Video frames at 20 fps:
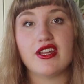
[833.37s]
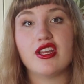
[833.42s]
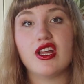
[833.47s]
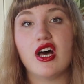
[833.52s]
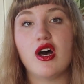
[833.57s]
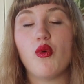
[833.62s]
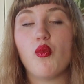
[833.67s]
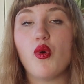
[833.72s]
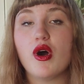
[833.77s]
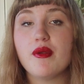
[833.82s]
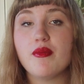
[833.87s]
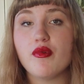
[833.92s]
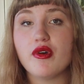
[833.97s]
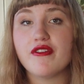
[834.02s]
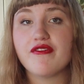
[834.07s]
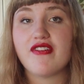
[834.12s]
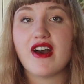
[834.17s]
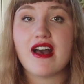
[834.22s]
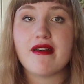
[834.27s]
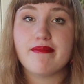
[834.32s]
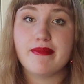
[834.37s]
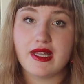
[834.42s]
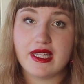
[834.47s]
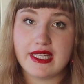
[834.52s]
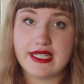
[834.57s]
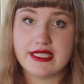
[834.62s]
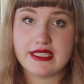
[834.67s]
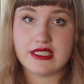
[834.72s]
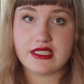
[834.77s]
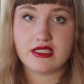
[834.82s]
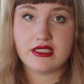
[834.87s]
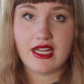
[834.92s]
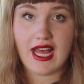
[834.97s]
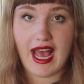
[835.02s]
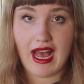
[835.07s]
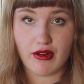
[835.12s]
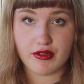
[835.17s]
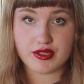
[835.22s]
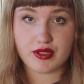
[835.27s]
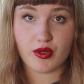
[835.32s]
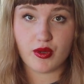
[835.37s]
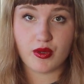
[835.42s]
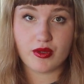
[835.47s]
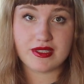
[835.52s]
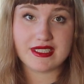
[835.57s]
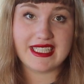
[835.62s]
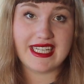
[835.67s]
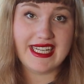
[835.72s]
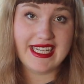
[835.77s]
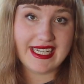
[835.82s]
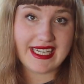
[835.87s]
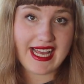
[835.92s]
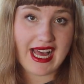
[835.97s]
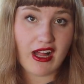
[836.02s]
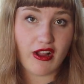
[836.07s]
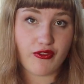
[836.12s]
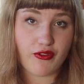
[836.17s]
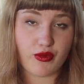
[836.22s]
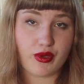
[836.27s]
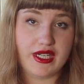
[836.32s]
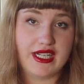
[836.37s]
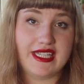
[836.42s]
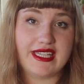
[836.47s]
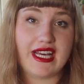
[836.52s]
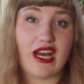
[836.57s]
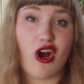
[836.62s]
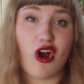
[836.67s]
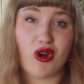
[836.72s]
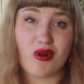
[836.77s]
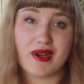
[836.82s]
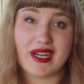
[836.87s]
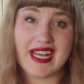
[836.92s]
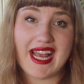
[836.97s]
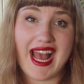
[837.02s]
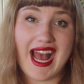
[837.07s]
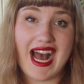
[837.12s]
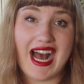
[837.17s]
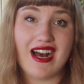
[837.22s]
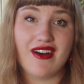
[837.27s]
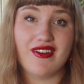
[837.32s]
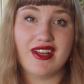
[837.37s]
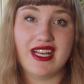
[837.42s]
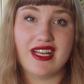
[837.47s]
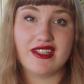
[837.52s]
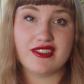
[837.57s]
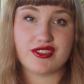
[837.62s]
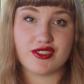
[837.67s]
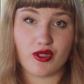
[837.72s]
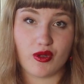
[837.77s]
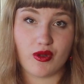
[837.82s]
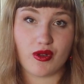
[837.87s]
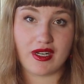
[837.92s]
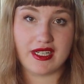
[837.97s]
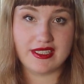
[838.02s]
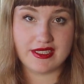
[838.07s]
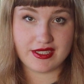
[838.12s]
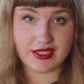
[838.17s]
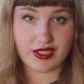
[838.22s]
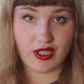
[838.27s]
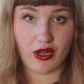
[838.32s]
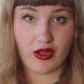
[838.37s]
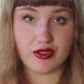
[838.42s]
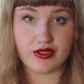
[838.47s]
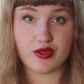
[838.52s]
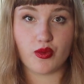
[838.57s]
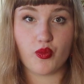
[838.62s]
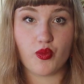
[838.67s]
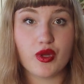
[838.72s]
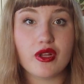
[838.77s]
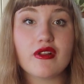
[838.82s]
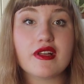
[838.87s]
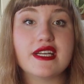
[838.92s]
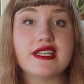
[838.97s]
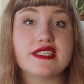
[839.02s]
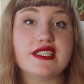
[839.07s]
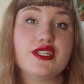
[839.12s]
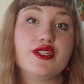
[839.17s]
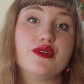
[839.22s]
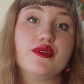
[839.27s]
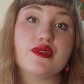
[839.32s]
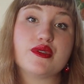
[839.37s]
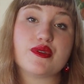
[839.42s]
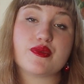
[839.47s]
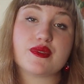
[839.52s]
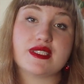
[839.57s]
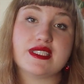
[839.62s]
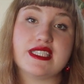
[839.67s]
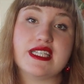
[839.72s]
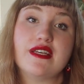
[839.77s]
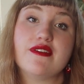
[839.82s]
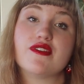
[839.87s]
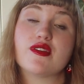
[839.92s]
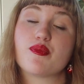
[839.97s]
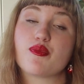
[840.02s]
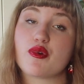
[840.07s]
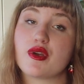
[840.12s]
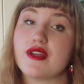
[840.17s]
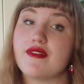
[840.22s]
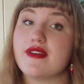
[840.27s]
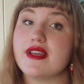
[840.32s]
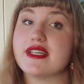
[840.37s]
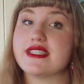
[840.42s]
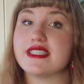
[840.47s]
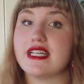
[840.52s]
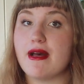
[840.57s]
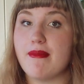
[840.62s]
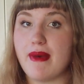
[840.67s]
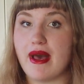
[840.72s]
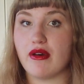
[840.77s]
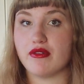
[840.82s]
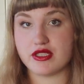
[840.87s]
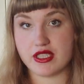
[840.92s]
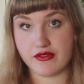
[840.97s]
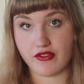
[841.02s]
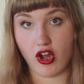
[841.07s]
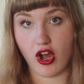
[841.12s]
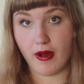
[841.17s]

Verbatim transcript: The one point five million households in California that already have solar installed will continue to receive the previous amount of